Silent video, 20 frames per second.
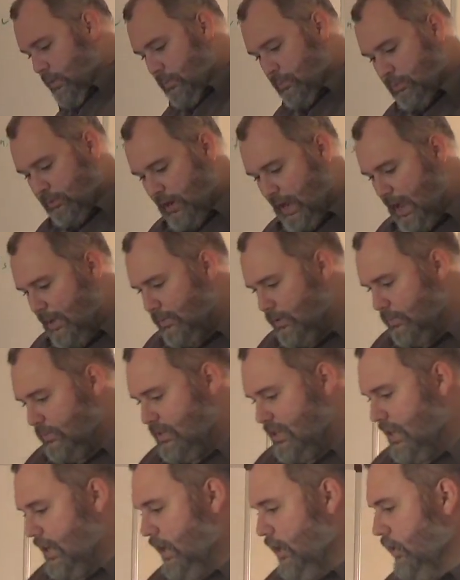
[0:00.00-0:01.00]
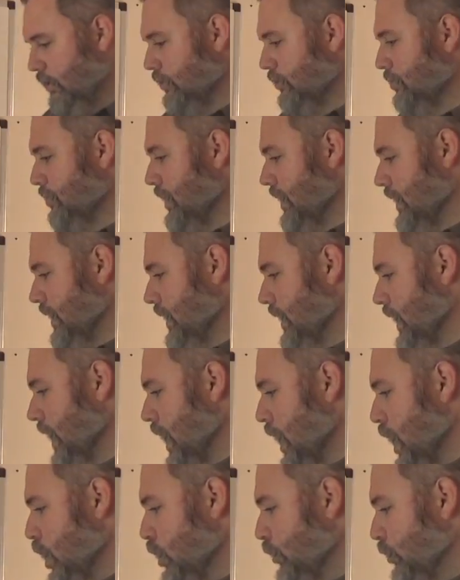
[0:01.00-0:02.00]
the problem tells me
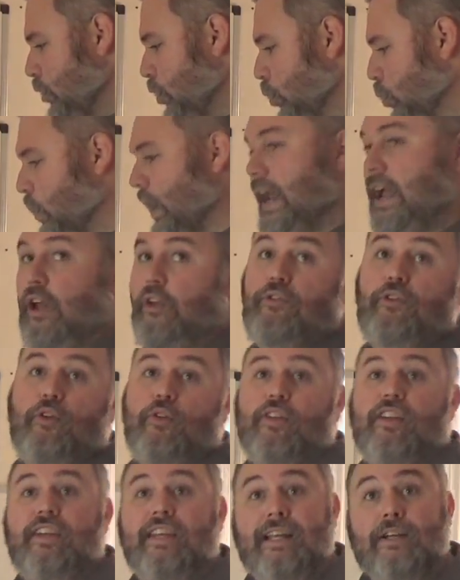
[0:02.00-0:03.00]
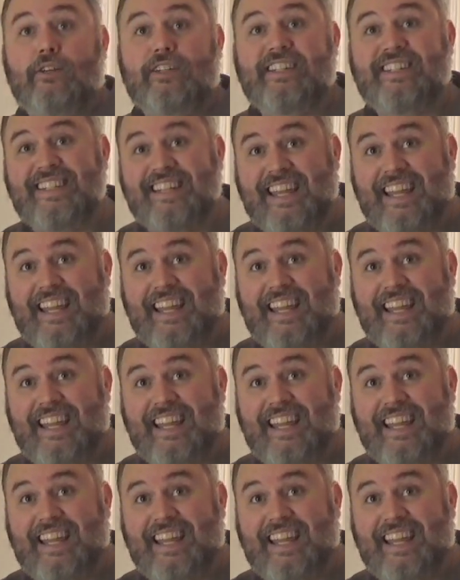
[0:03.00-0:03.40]
to round to the nearest